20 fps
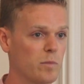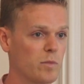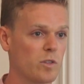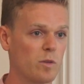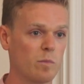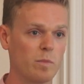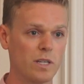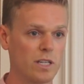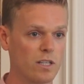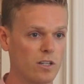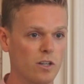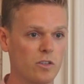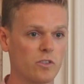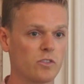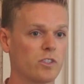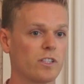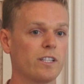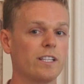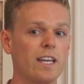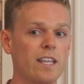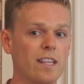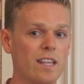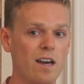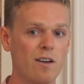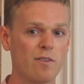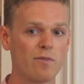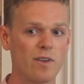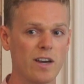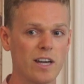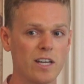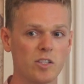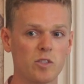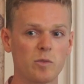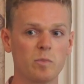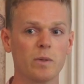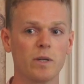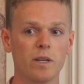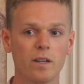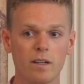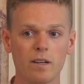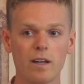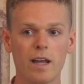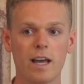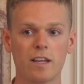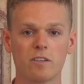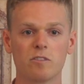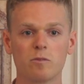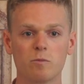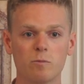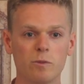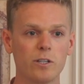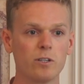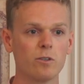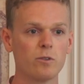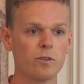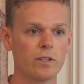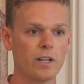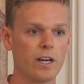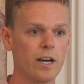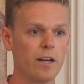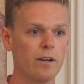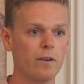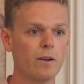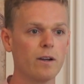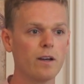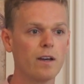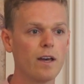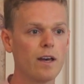to be constantly in their face, but as we all know,